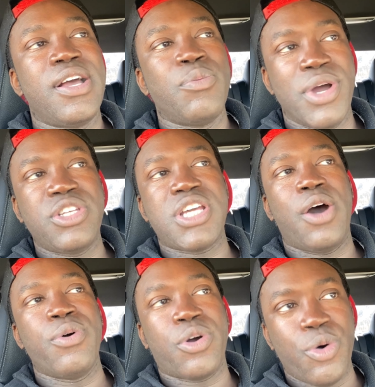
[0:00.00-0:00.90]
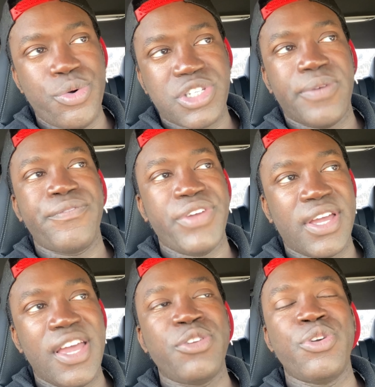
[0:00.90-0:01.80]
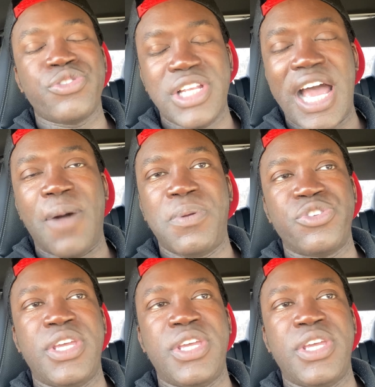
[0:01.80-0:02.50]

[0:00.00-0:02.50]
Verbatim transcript: When Chael calls something, it usually happens.